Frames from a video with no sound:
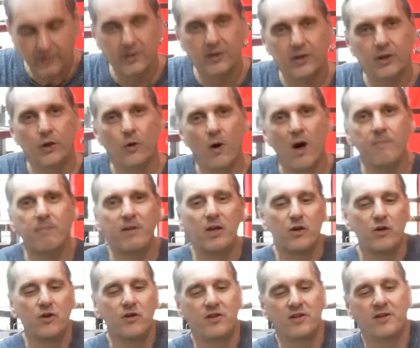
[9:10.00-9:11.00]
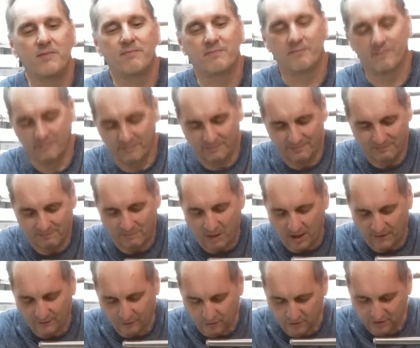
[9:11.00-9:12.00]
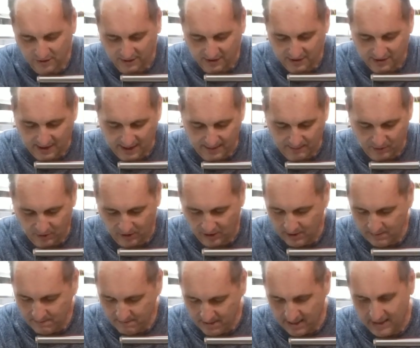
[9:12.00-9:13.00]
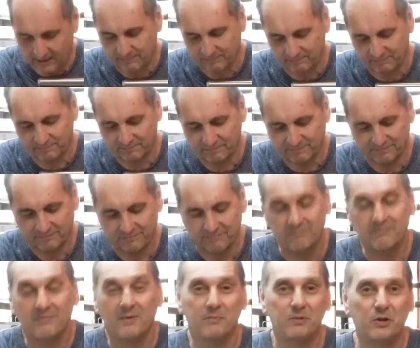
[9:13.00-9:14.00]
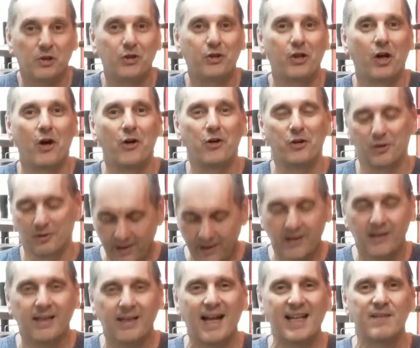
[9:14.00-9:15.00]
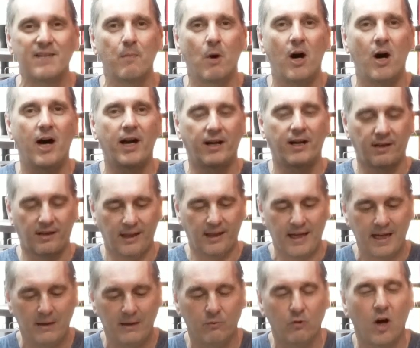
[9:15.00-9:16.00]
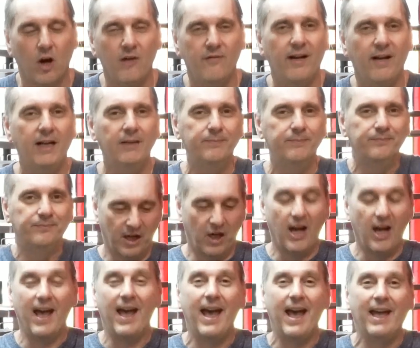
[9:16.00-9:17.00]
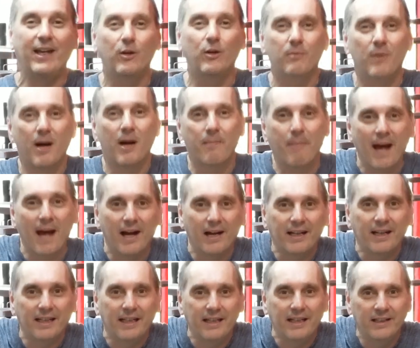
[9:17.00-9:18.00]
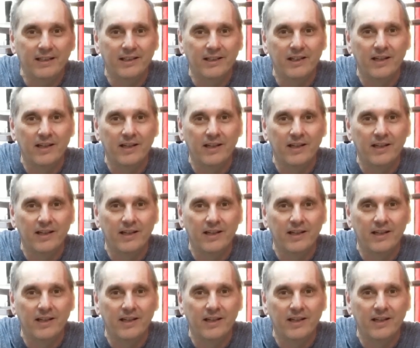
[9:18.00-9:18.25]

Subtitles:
you won't be using both grills at the same time, but just showing you. And that's my clean Rover that I had on my balcony